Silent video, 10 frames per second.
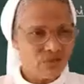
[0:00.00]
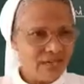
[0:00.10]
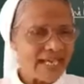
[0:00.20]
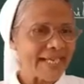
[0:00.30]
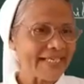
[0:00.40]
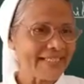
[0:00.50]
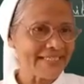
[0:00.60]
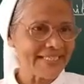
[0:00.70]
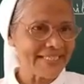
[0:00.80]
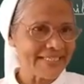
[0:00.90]
you will like
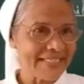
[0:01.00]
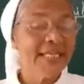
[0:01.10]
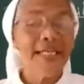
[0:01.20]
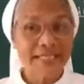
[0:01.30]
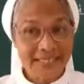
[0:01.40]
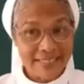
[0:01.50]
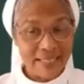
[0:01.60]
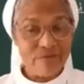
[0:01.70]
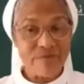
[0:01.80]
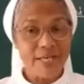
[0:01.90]
it. In the
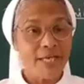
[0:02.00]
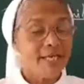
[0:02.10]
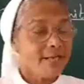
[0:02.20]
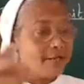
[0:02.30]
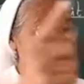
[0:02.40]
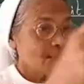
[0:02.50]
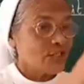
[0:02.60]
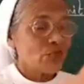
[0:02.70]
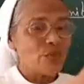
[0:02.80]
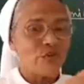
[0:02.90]
same way,
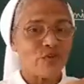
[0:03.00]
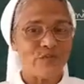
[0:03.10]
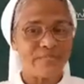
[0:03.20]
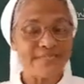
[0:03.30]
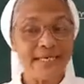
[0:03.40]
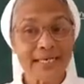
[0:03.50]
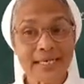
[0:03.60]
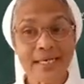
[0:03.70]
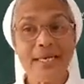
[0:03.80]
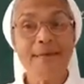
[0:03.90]
each one of us
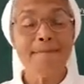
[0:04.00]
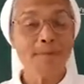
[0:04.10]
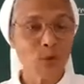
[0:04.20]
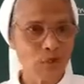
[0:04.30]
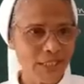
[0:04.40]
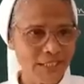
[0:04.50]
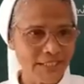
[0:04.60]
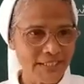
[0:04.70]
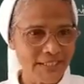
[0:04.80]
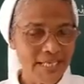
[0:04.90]
are
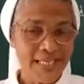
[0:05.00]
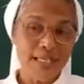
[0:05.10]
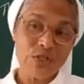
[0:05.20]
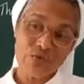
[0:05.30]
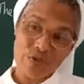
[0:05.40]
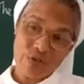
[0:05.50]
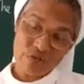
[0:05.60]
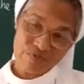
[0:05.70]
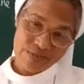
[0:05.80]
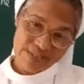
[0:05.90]
important. Each one
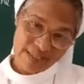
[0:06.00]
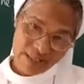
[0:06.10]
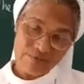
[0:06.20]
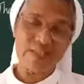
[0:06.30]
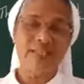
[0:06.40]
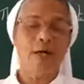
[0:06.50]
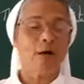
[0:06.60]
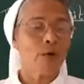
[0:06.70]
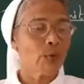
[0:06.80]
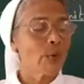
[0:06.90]
of us are with
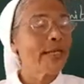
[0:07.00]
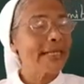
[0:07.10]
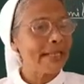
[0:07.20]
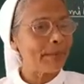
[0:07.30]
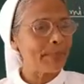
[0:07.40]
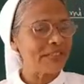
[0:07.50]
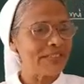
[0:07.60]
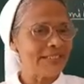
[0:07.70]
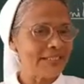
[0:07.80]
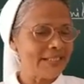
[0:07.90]
our own
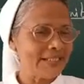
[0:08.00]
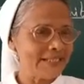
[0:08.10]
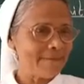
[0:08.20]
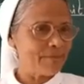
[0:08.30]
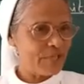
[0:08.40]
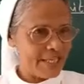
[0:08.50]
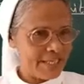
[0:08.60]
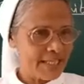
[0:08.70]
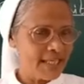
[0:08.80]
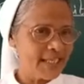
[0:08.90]
capacities,
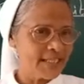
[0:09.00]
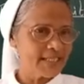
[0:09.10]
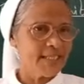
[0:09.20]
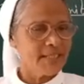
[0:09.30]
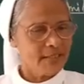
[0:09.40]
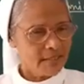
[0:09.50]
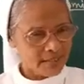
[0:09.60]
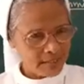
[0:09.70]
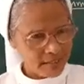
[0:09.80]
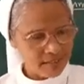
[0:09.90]
intellect,
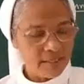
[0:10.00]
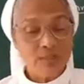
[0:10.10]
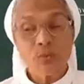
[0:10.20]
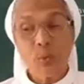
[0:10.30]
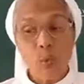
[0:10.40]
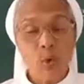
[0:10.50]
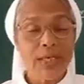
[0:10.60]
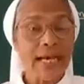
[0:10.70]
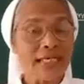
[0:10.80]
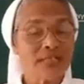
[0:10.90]
innate. So all
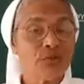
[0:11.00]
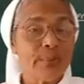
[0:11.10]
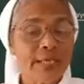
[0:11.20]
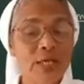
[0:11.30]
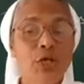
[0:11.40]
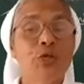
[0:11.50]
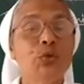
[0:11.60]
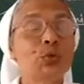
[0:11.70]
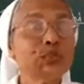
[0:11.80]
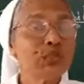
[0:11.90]
has to be
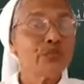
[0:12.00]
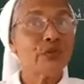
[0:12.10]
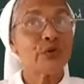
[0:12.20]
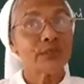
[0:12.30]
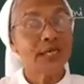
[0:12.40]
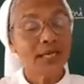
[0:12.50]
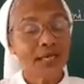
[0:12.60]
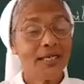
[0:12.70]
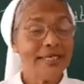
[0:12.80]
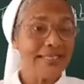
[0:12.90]
used for the
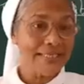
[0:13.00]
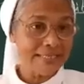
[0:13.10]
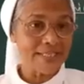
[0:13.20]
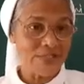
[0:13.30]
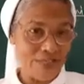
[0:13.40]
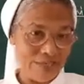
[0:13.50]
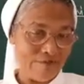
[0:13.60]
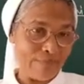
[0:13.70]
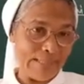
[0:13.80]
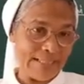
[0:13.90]
great
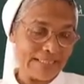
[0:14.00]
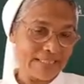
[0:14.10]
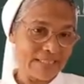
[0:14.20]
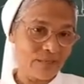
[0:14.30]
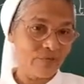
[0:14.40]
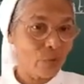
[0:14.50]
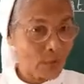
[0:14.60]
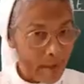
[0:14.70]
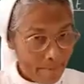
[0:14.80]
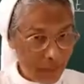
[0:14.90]
achievements,
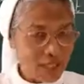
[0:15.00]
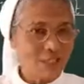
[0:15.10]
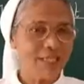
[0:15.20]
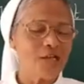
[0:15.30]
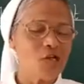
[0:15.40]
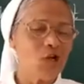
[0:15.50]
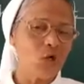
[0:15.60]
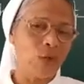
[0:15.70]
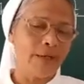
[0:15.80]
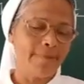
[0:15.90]
for pleasing
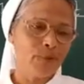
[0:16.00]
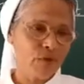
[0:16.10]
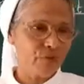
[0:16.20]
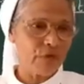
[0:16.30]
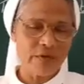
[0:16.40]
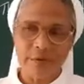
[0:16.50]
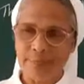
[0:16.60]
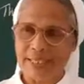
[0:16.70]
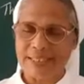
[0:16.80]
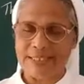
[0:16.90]
God, not for our
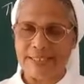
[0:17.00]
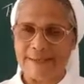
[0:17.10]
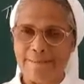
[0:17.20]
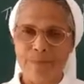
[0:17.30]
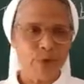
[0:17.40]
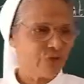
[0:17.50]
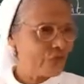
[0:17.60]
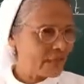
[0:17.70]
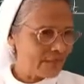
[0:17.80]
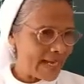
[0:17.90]
pleasure, not
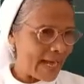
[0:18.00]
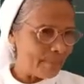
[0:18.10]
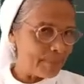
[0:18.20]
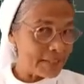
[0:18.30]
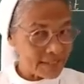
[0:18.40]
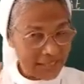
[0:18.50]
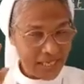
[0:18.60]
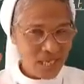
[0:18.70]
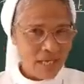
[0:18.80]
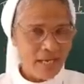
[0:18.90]
for our happiness.
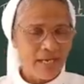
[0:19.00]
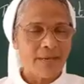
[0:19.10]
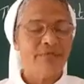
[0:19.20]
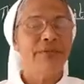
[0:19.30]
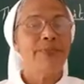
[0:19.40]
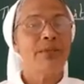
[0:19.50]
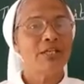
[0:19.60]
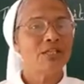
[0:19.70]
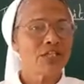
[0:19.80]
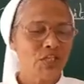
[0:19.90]
We
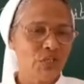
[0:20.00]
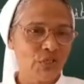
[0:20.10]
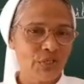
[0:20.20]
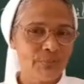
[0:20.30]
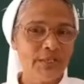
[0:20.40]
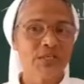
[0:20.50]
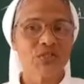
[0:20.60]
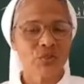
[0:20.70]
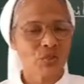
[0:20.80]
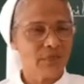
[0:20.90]
please God because
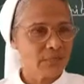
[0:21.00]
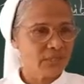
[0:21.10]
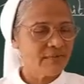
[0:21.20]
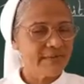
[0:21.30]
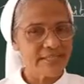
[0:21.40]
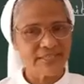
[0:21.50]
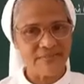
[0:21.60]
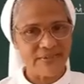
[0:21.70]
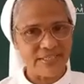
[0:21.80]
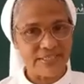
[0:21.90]
God has given us
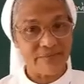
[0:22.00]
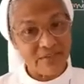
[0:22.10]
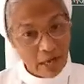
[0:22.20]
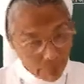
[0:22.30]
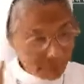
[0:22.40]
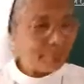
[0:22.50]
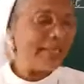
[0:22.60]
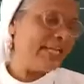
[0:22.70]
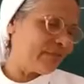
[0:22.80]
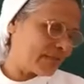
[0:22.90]
everything. We have to
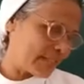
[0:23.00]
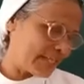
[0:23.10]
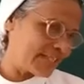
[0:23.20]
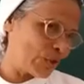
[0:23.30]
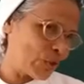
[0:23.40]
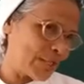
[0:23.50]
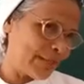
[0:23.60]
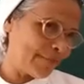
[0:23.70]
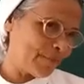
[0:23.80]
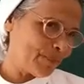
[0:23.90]
believe that,
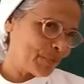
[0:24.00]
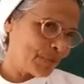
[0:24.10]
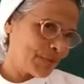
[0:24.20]
children.